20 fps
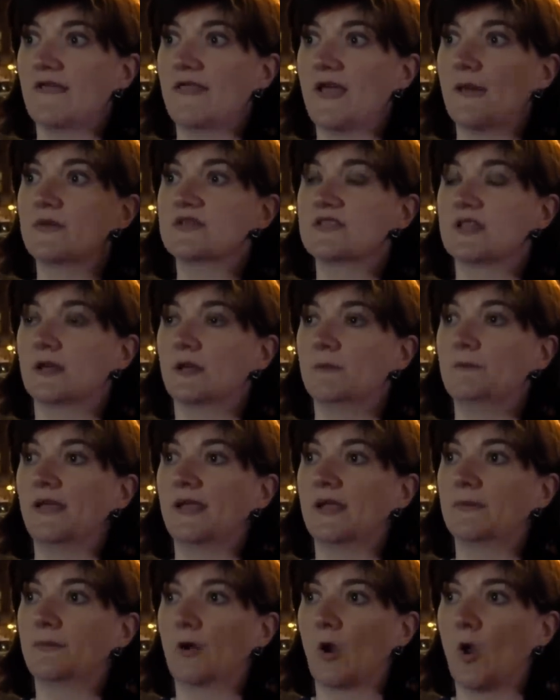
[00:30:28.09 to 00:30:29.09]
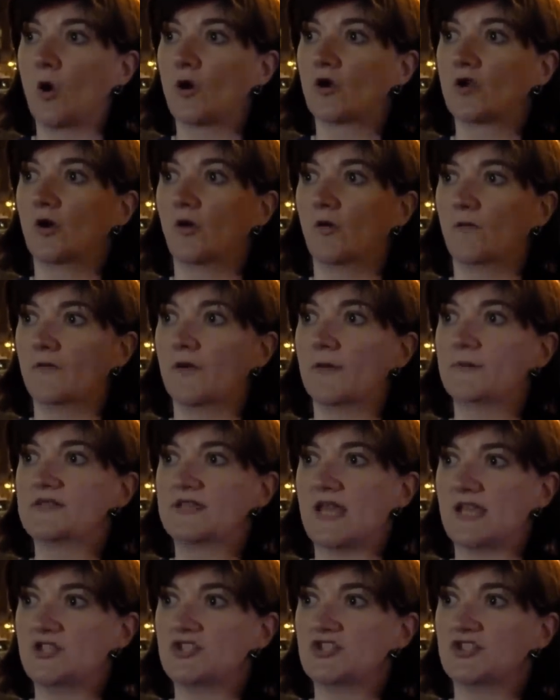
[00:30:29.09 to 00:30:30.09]
and that was a big block of
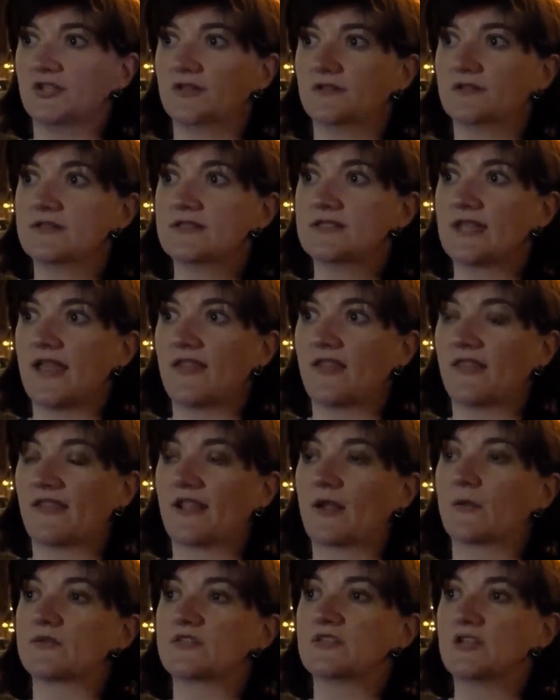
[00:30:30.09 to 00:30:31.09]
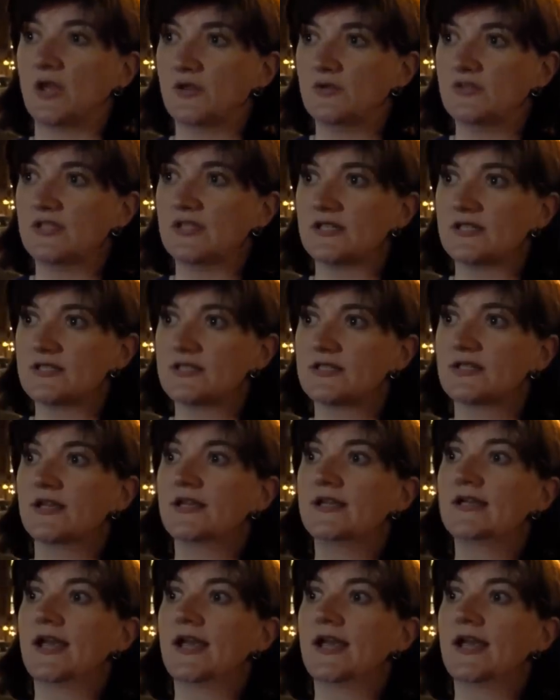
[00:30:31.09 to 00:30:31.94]
abstentions, and I think that was noticed.